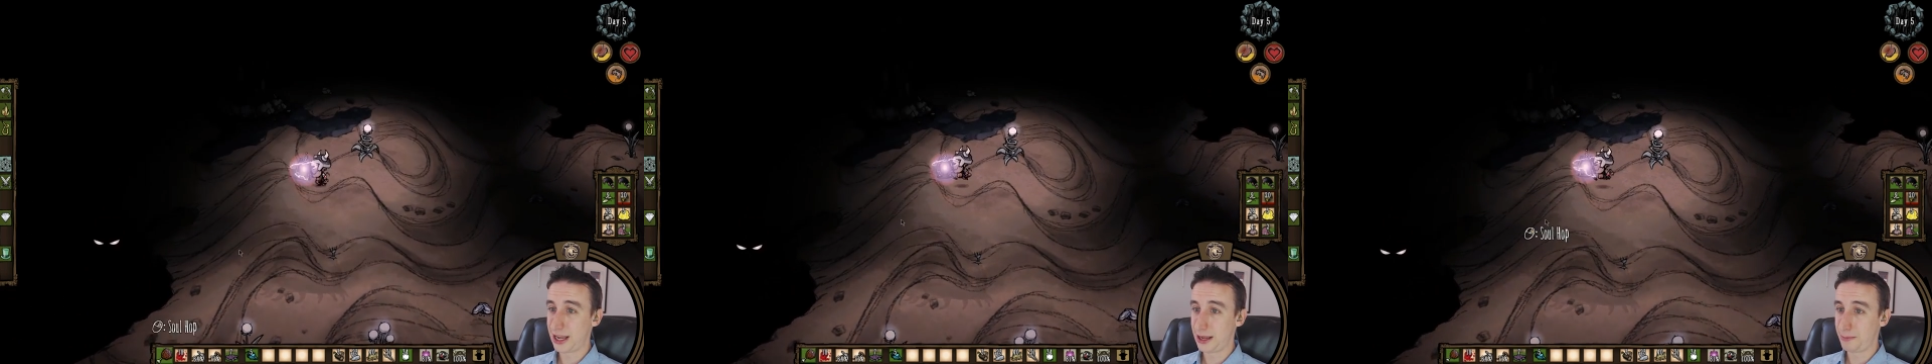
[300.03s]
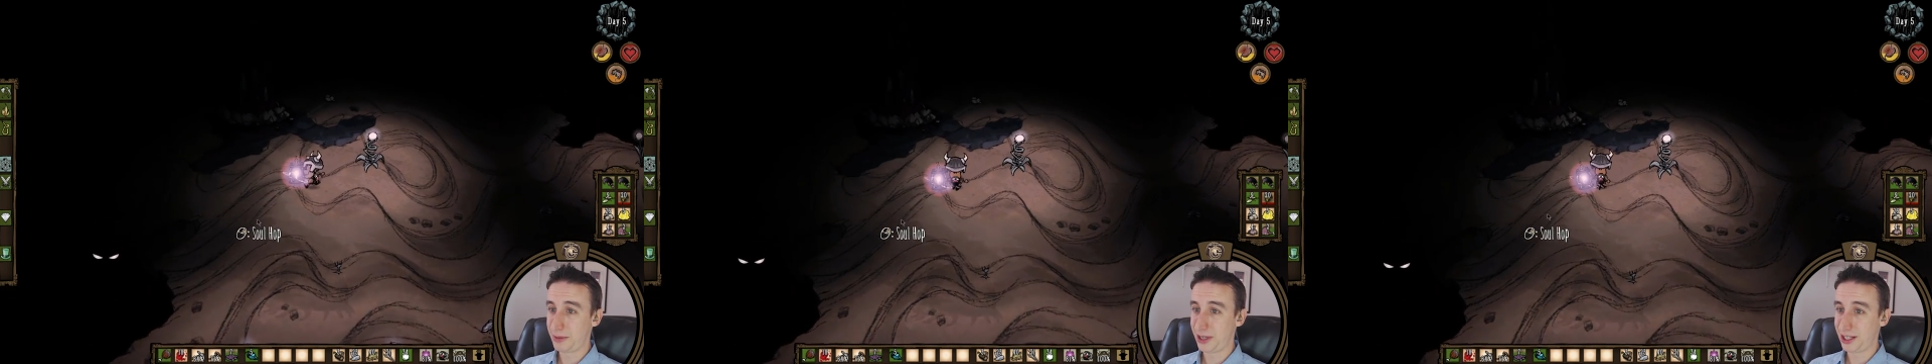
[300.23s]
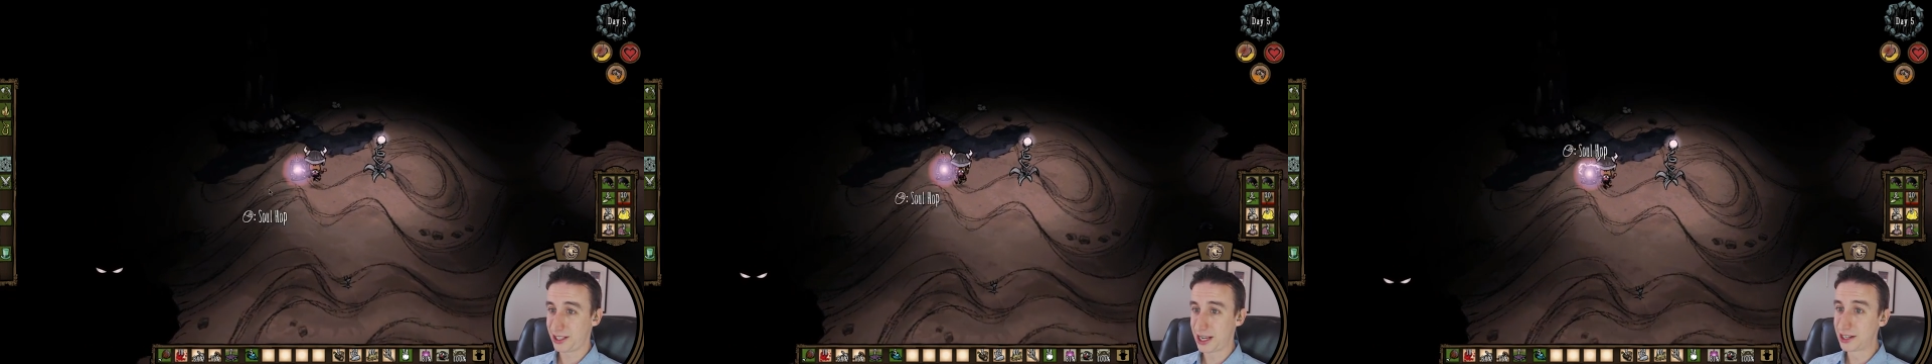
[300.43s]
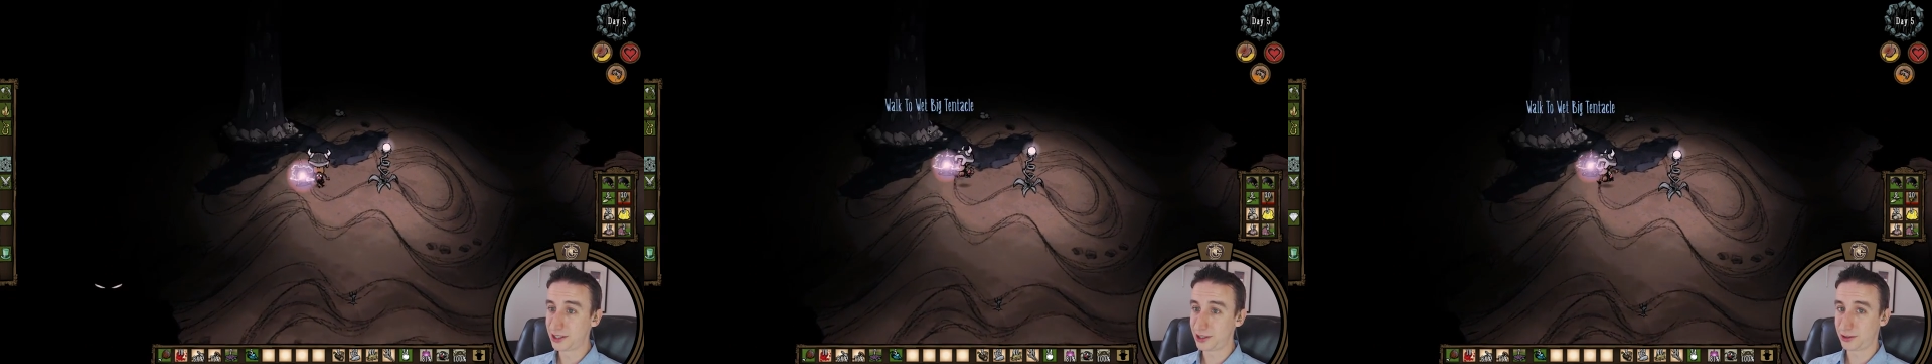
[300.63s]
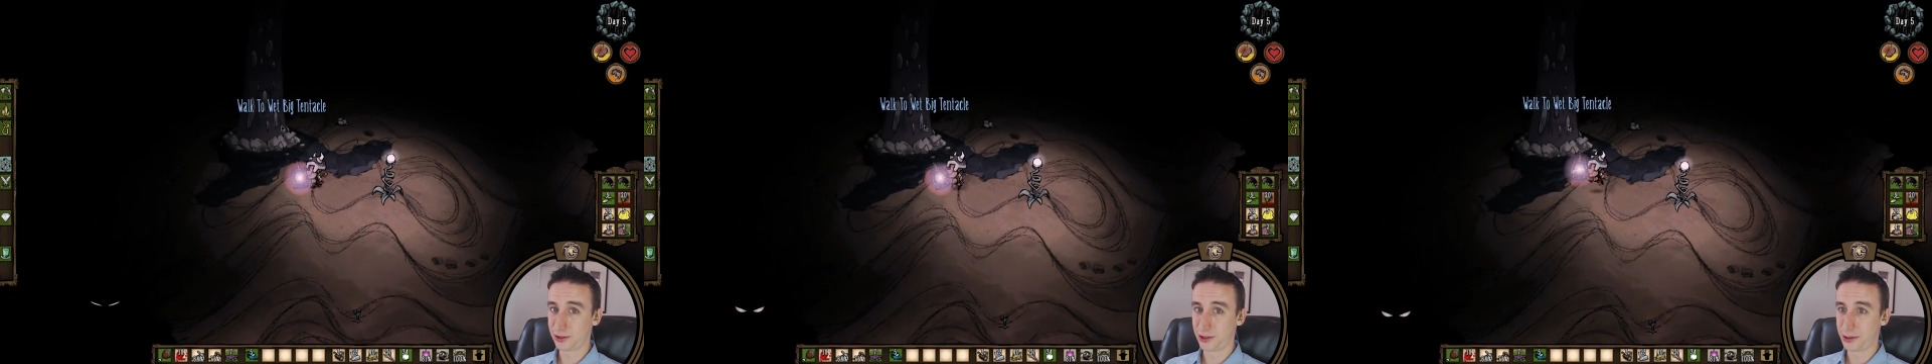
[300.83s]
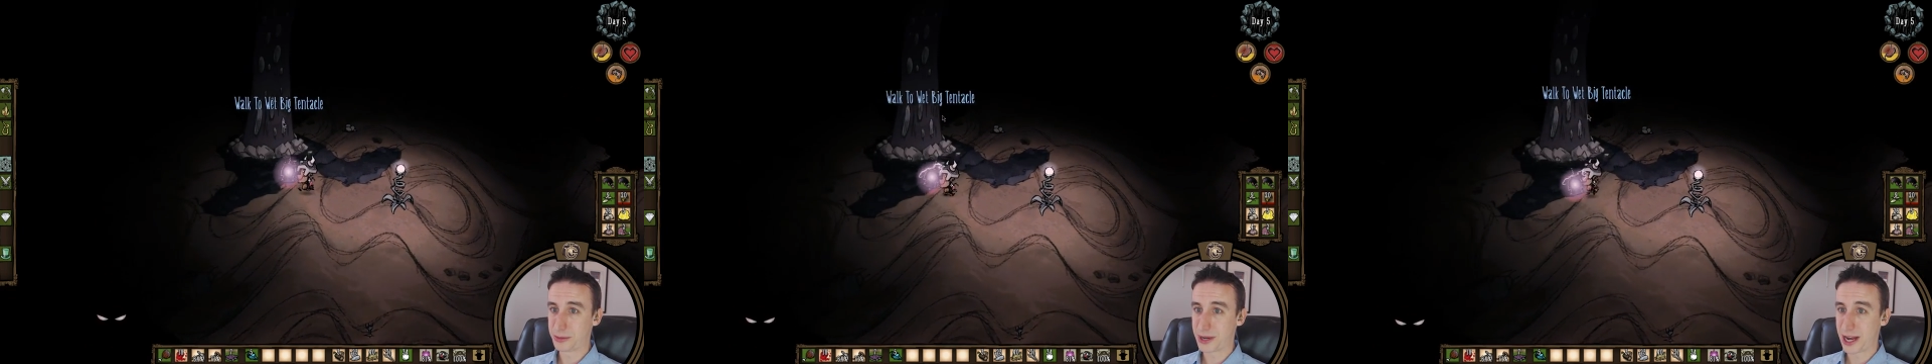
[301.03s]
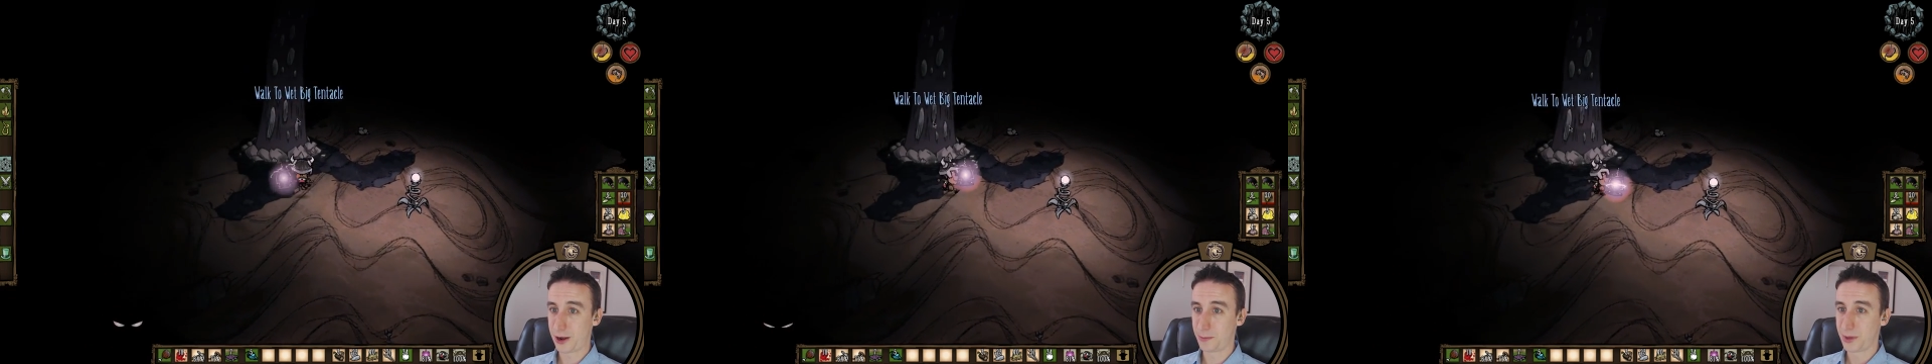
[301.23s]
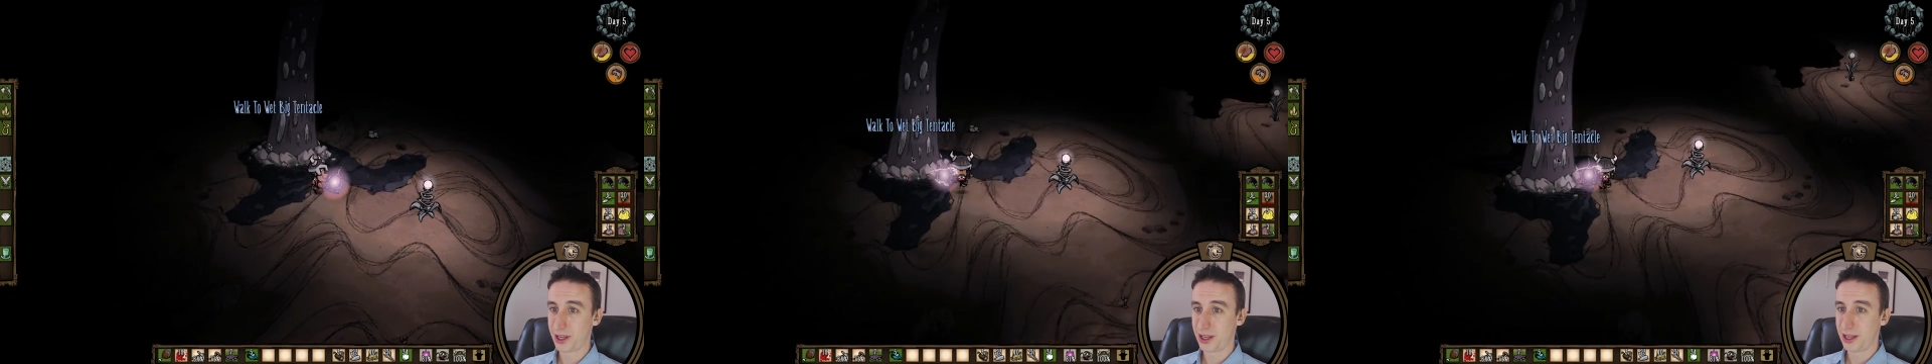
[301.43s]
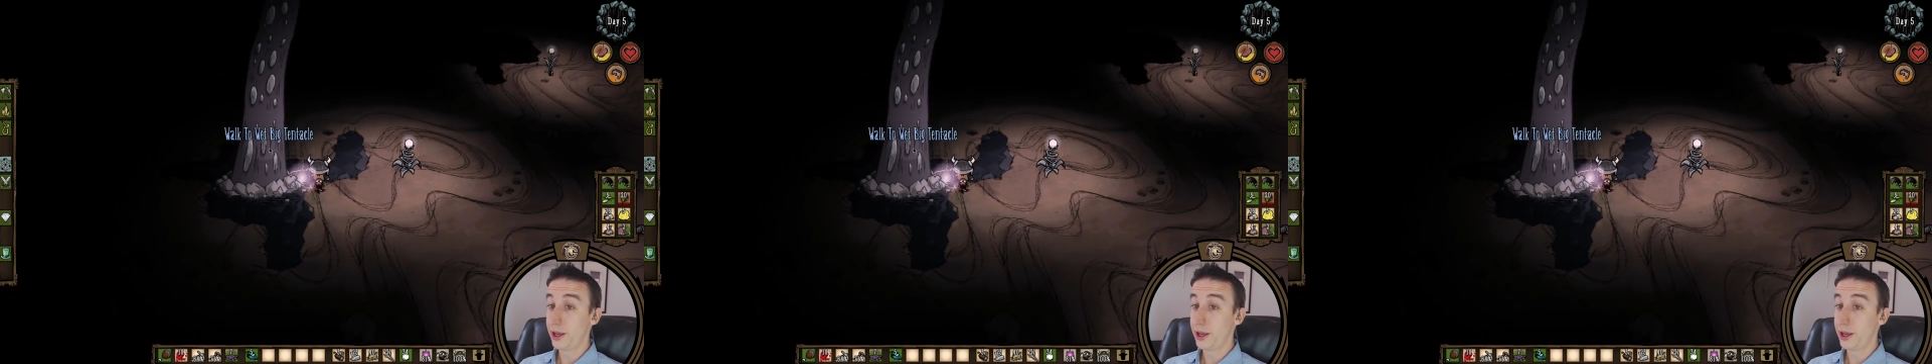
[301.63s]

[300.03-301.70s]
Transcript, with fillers: a big tentacle in the biome.